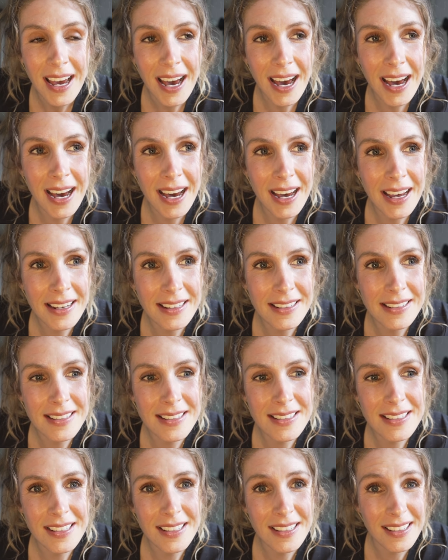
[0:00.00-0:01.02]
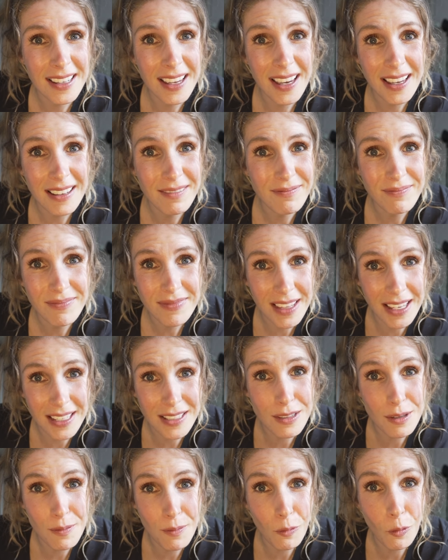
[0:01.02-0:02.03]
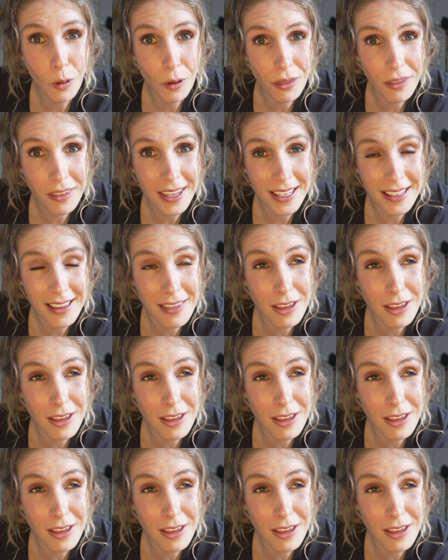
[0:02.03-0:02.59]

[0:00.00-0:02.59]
And yeah, that's the one thing.